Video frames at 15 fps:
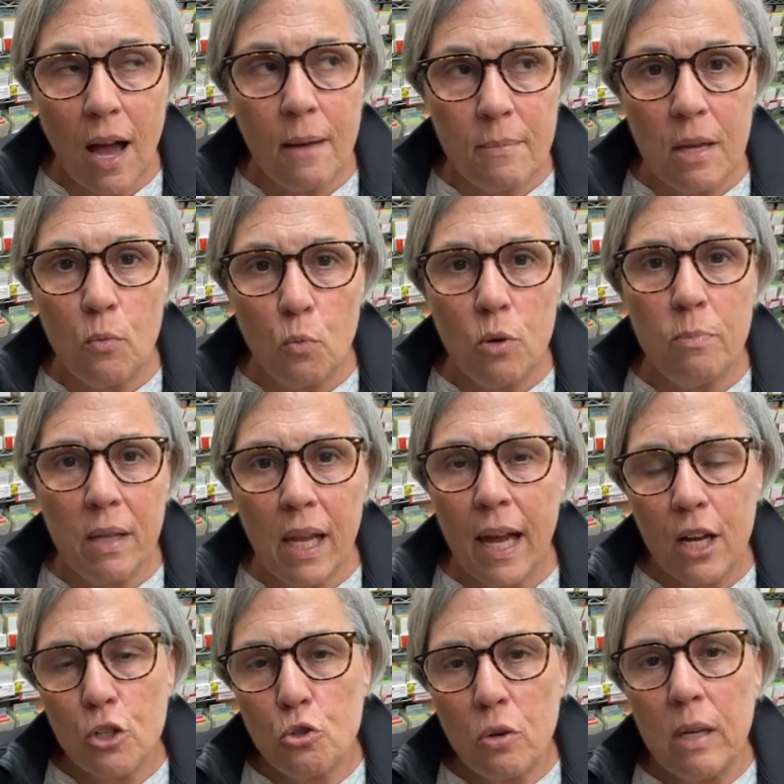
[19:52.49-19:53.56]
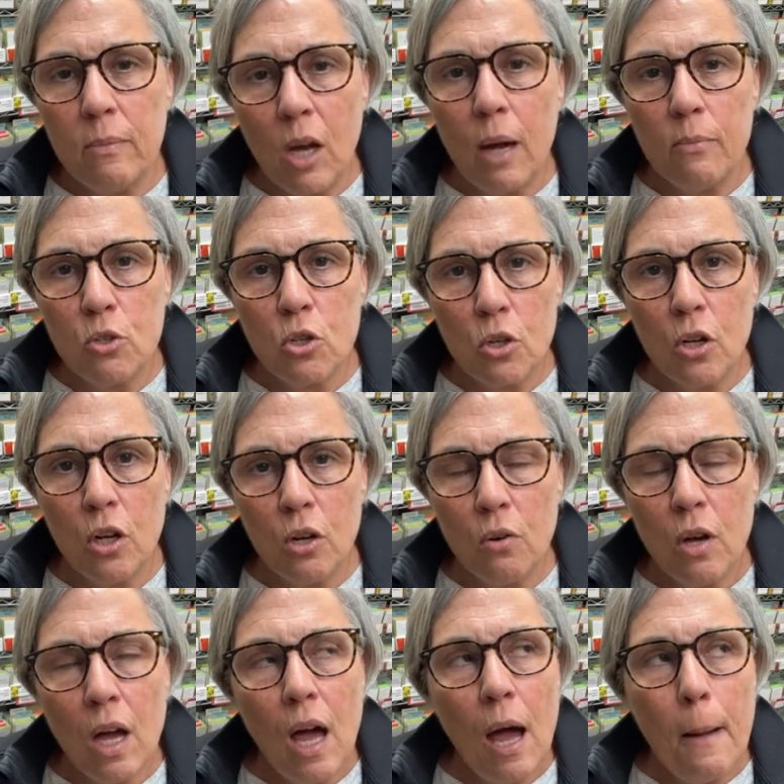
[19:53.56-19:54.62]
I mean, would be like a dream come
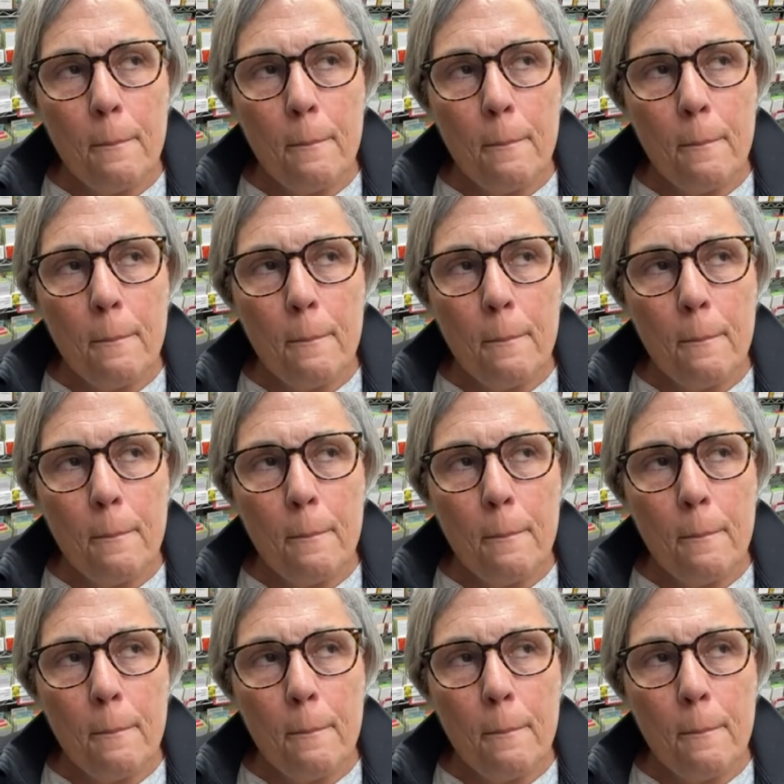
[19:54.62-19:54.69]
true.